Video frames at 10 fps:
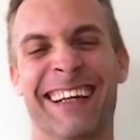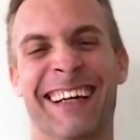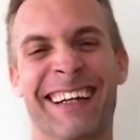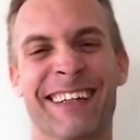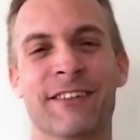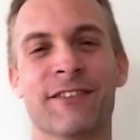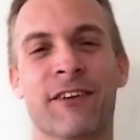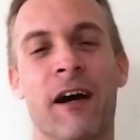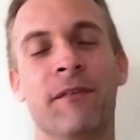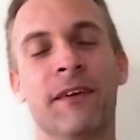So
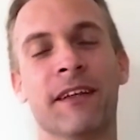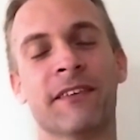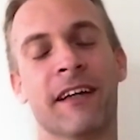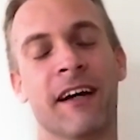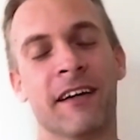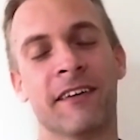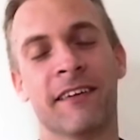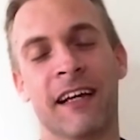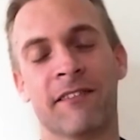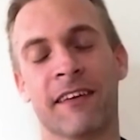I'm really, really honored to
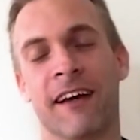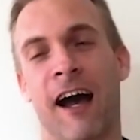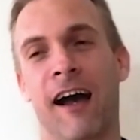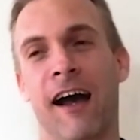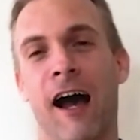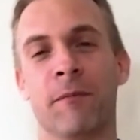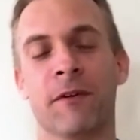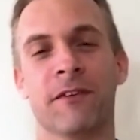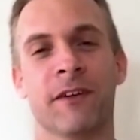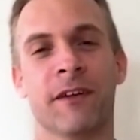have the
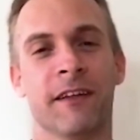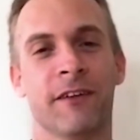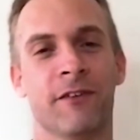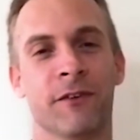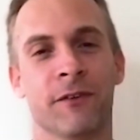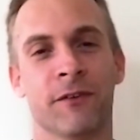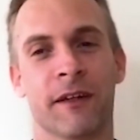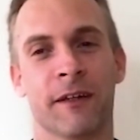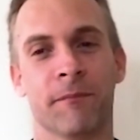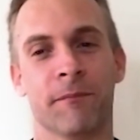opportunity to
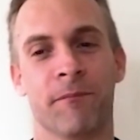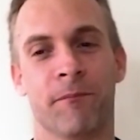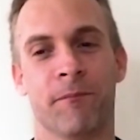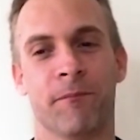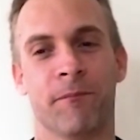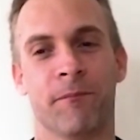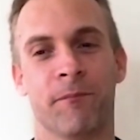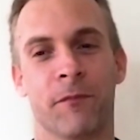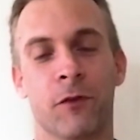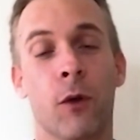
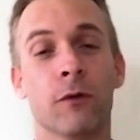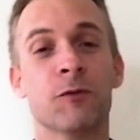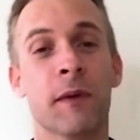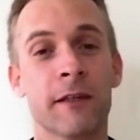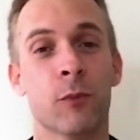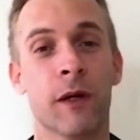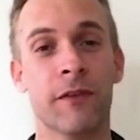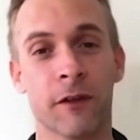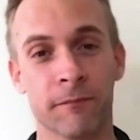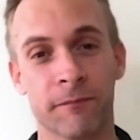hold space with
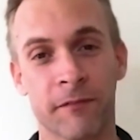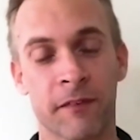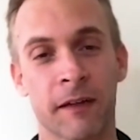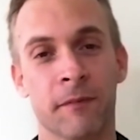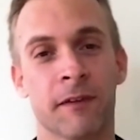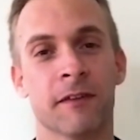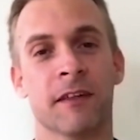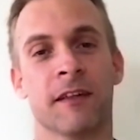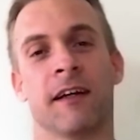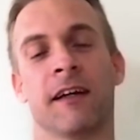you, right? Because
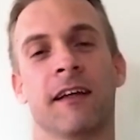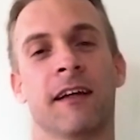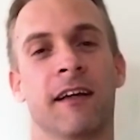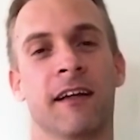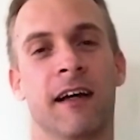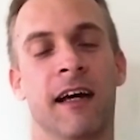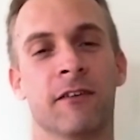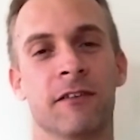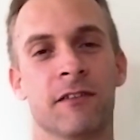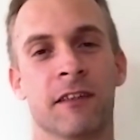I don't
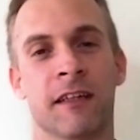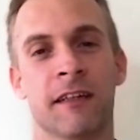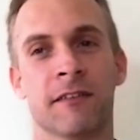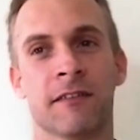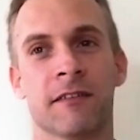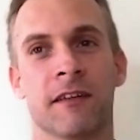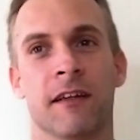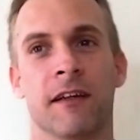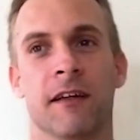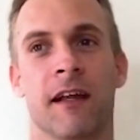see it as
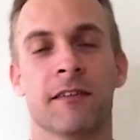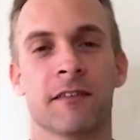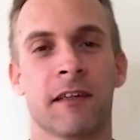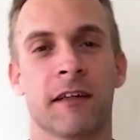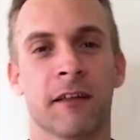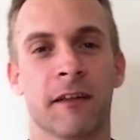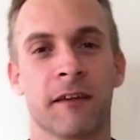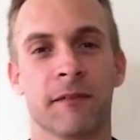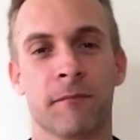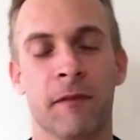necessarily
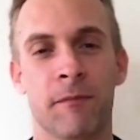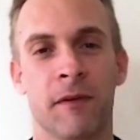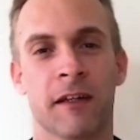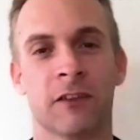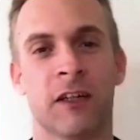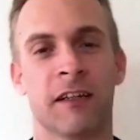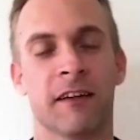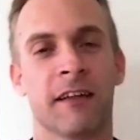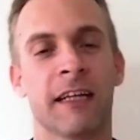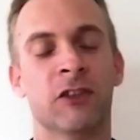me being
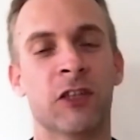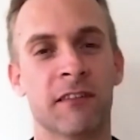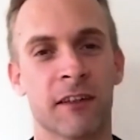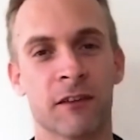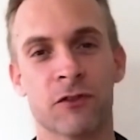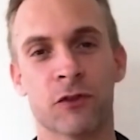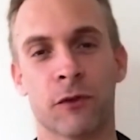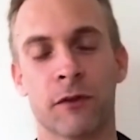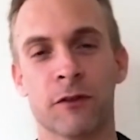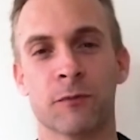a generative
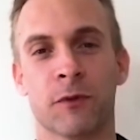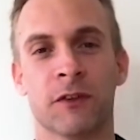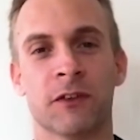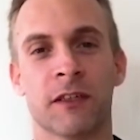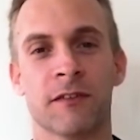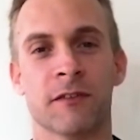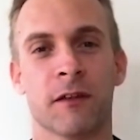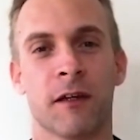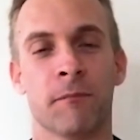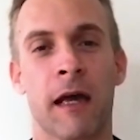source, more just
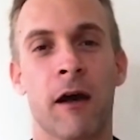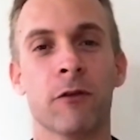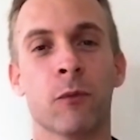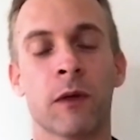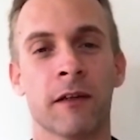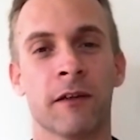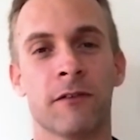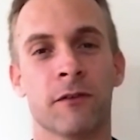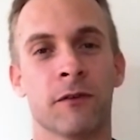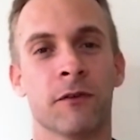a mouth willing
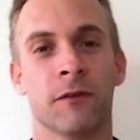to